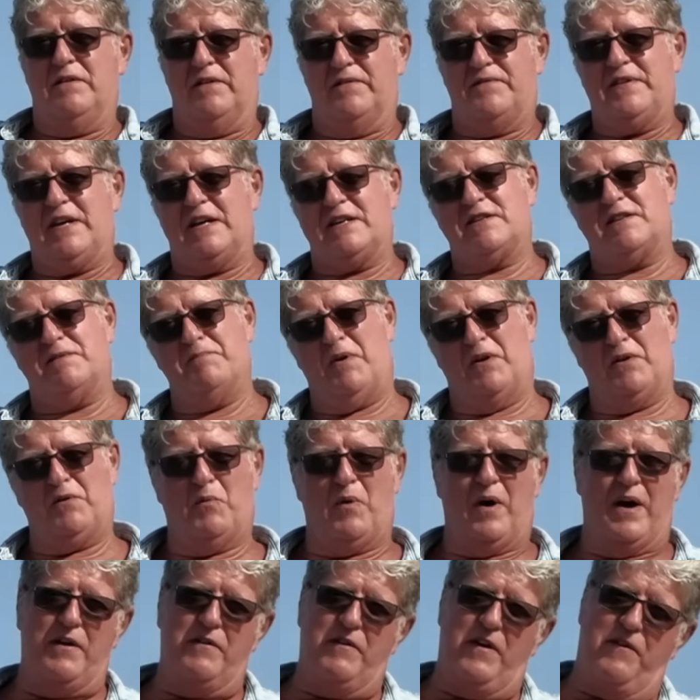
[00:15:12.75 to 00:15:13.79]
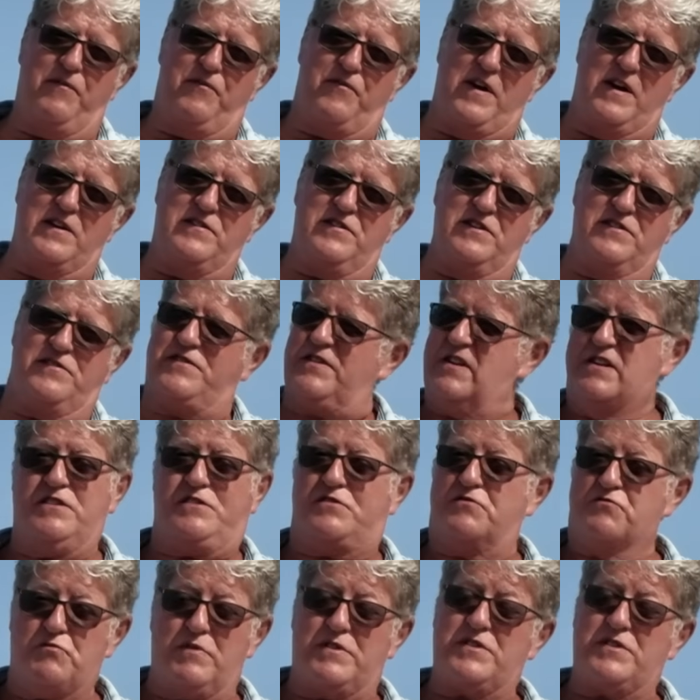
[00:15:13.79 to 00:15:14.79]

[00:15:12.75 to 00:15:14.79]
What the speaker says: of Tesla Model Y refreshes, and they just were